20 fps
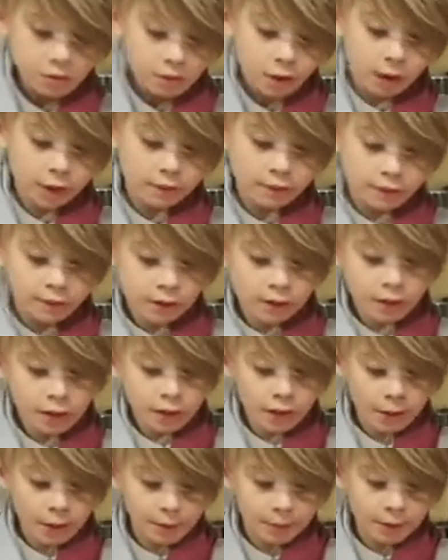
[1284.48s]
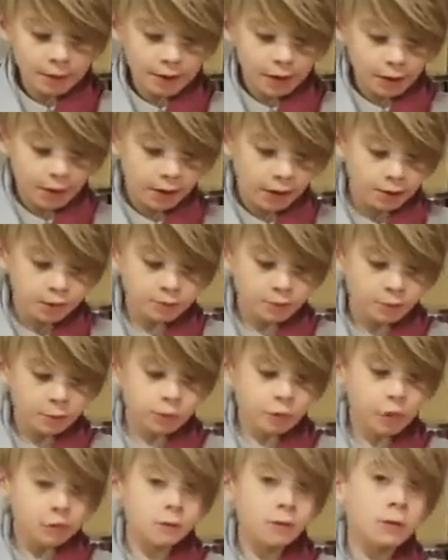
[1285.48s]
I think the lemonade is
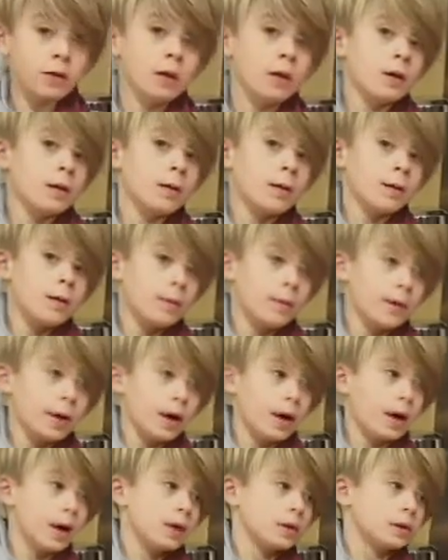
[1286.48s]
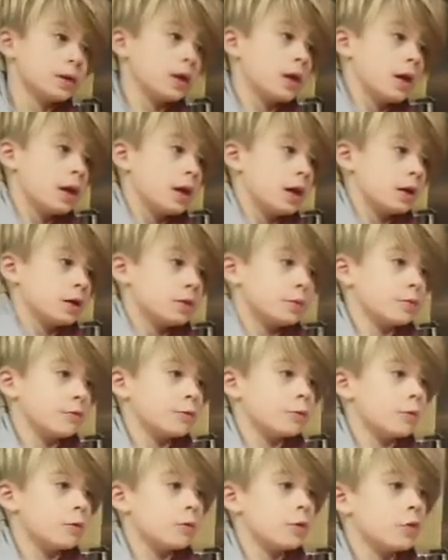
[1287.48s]
more because it's
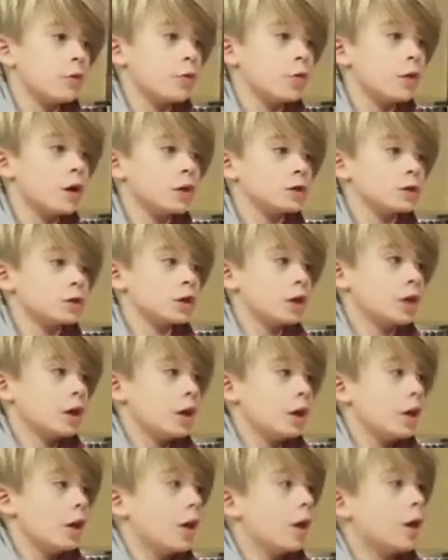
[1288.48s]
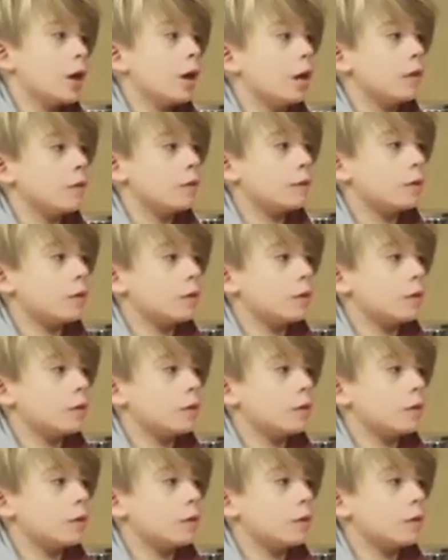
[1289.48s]
more quetchy, and